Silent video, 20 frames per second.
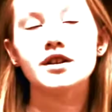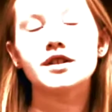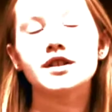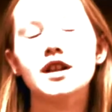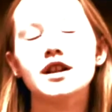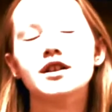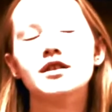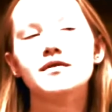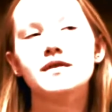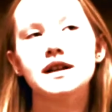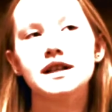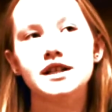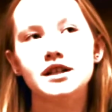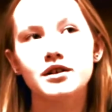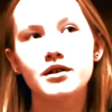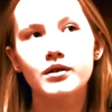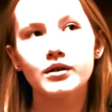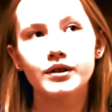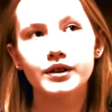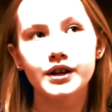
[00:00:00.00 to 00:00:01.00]

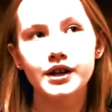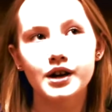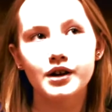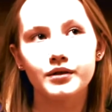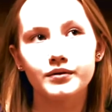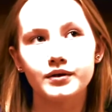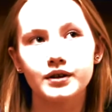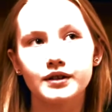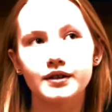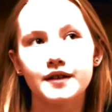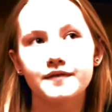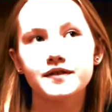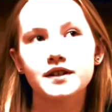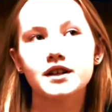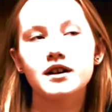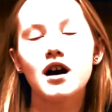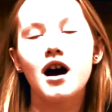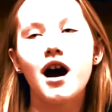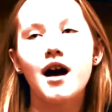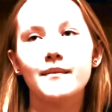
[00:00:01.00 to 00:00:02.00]
Senorita Corleone left
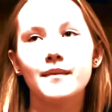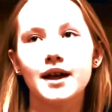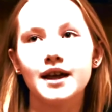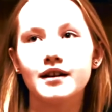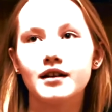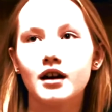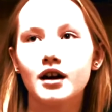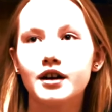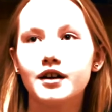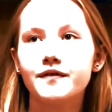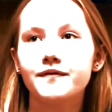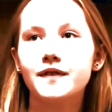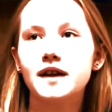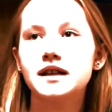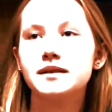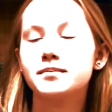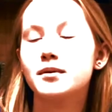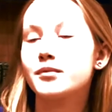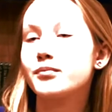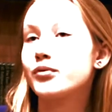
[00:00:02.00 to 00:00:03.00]
a comment on a
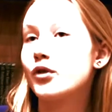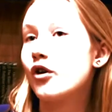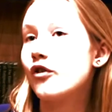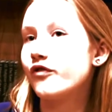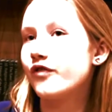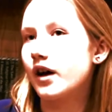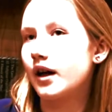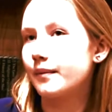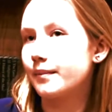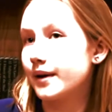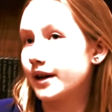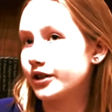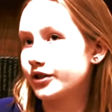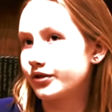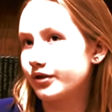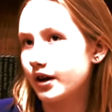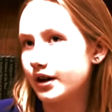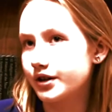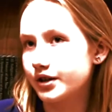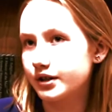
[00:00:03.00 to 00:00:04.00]
Facebook profile
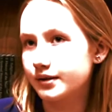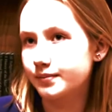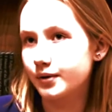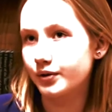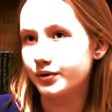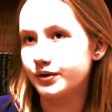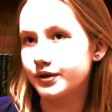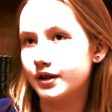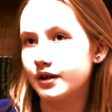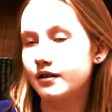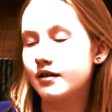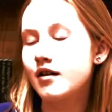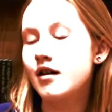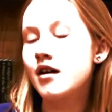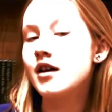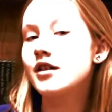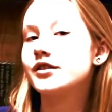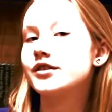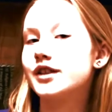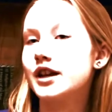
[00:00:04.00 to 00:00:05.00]
picture I just posted.
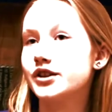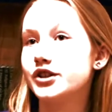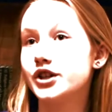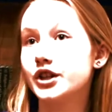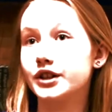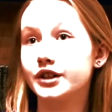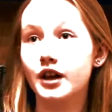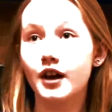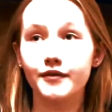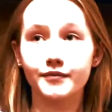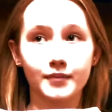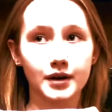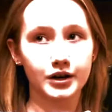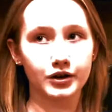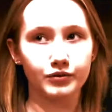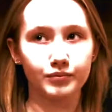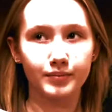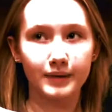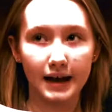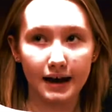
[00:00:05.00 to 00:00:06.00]
Said she loved my
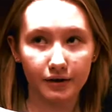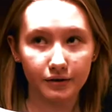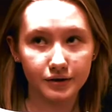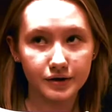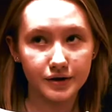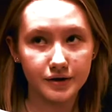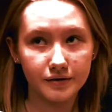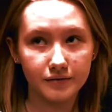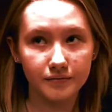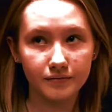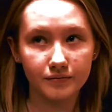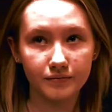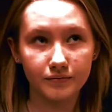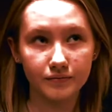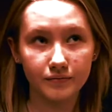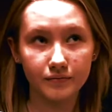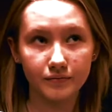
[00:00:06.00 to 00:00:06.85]
new blouse. The